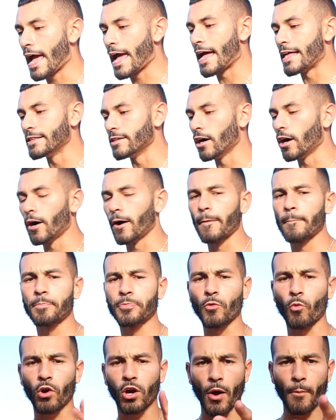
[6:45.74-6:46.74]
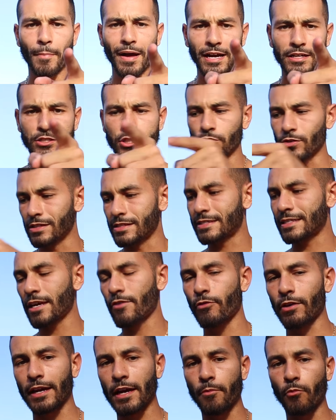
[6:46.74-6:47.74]
and we'll come back to you and see
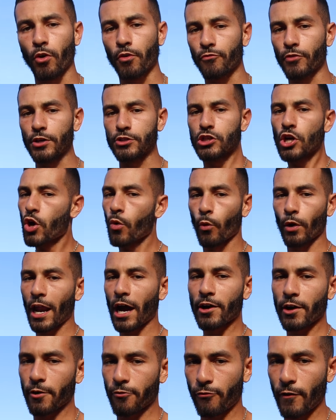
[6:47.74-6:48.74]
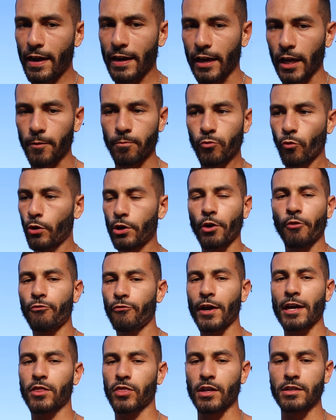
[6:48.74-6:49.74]
if we get more fish. We're not going to fake it. We don't
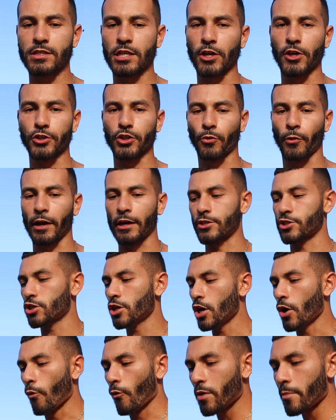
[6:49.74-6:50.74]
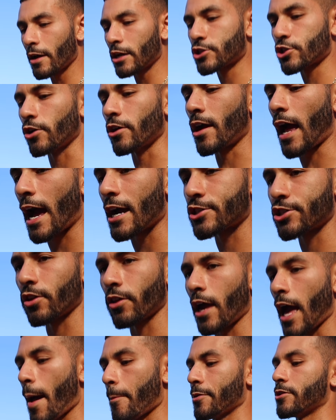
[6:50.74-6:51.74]
fake things here on the ranch. We make sure it
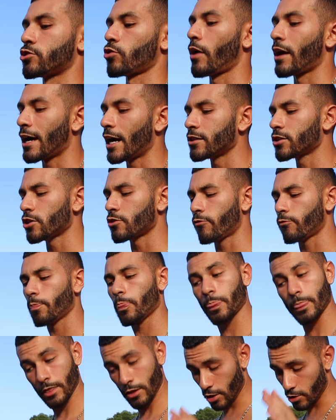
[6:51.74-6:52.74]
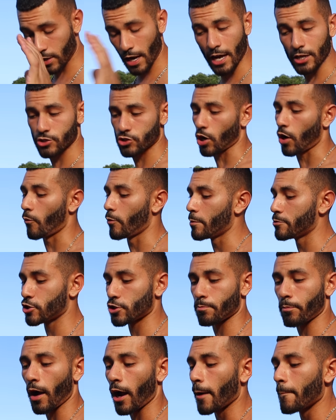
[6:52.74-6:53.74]
actually happens. So I got this. You guys saw we
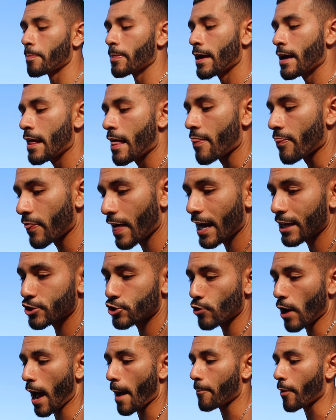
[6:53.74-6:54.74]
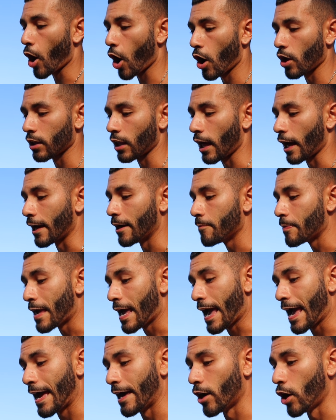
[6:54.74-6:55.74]
just bought that trap online
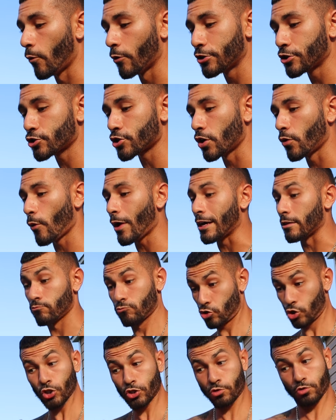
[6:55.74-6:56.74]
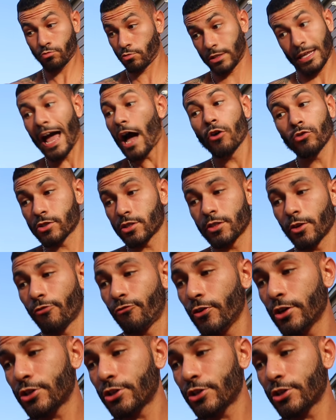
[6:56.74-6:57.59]
and we're just going to wait. There's thousands of